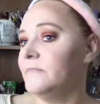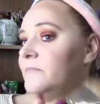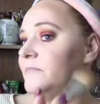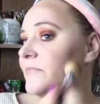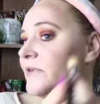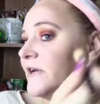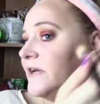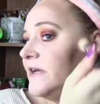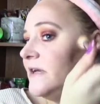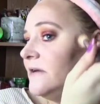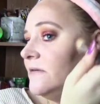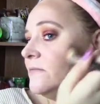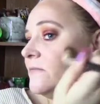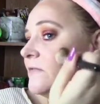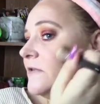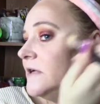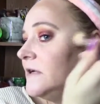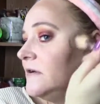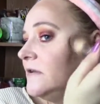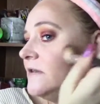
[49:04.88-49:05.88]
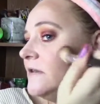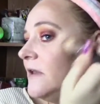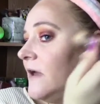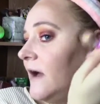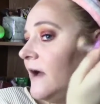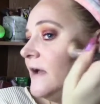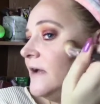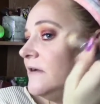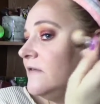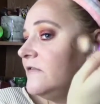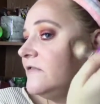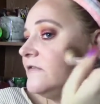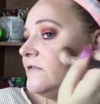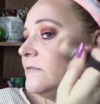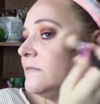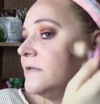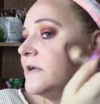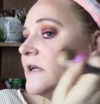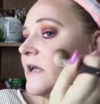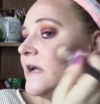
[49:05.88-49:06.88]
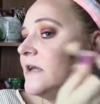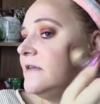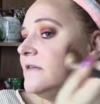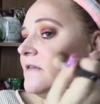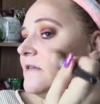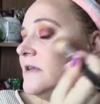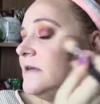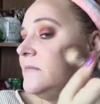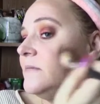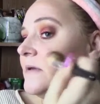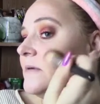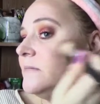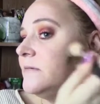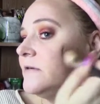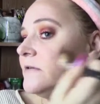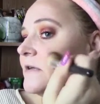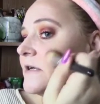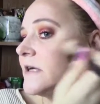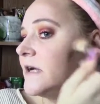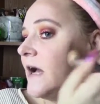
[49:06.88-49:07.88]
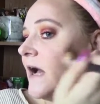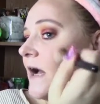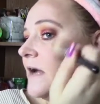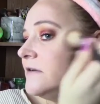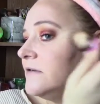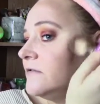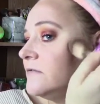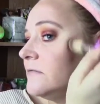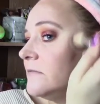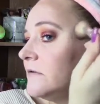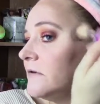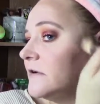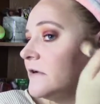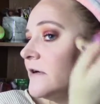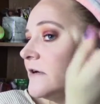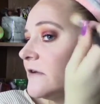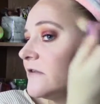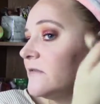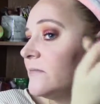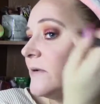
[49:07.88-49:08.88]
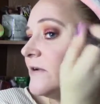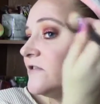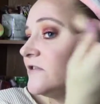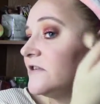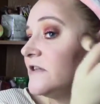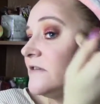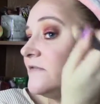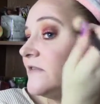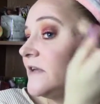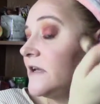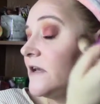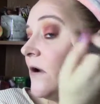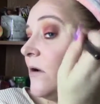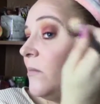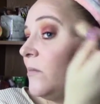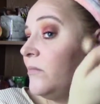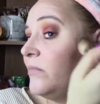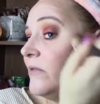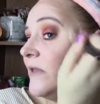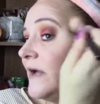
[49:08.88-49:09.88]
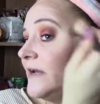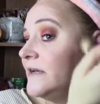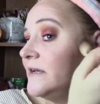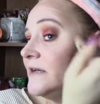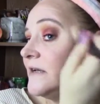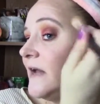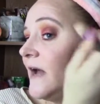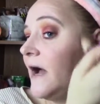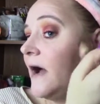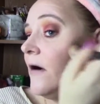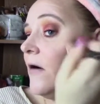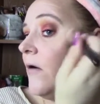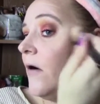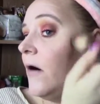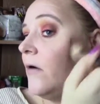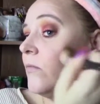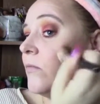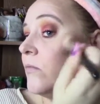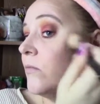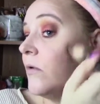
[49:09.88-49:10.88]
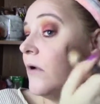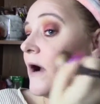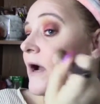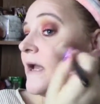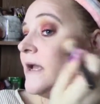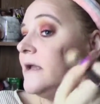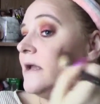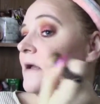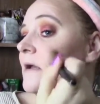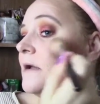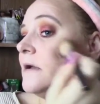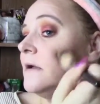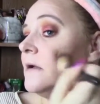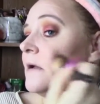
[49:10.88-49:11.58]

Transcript: But in real life, when I see people that contour, especially if they don't blend it out right,